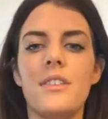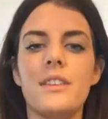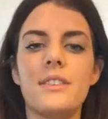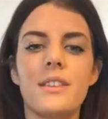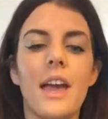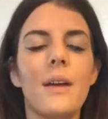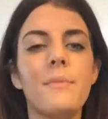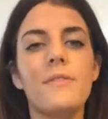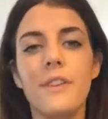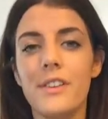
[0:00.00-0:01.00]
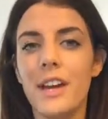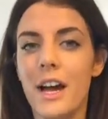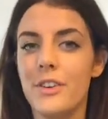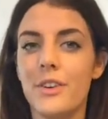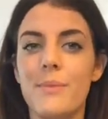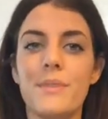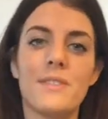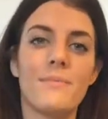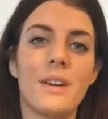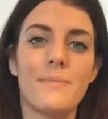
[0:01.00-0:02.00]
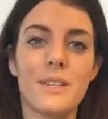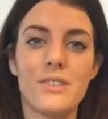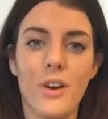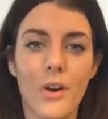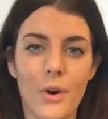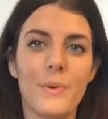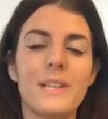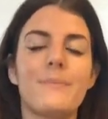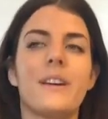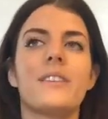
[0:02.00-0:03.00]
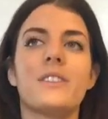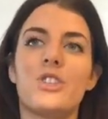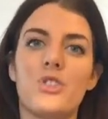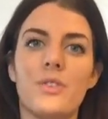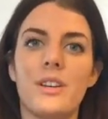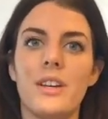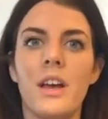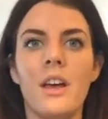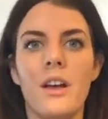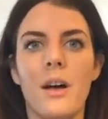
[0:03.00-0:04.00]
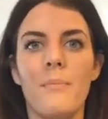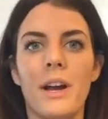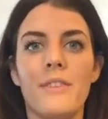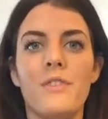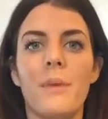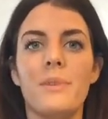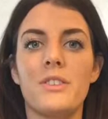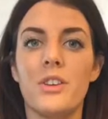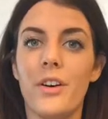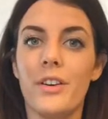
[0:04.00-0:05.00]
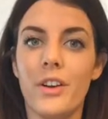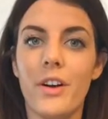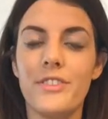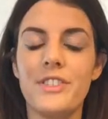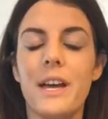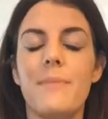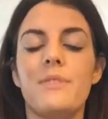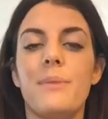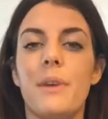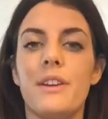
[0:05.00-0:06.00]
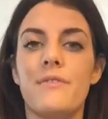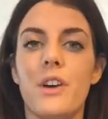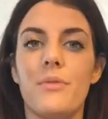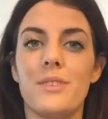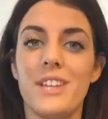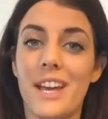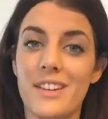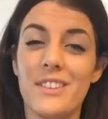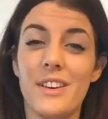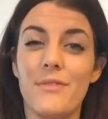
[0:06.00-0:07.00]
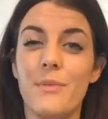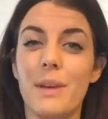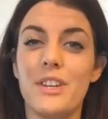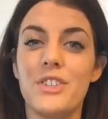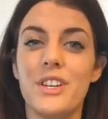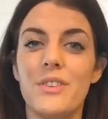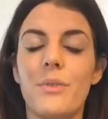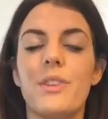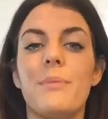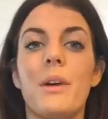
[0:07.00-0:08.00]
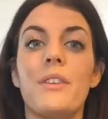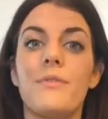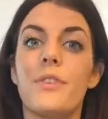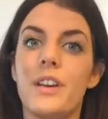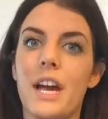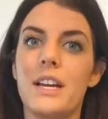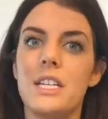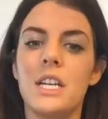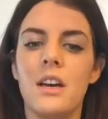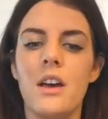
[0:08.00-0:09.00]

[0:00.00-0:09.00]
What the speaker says: This can be fairly accurate, but sometimes it's not always, because the student might have not been taught a concept, they might have not retained the information, or they might forget.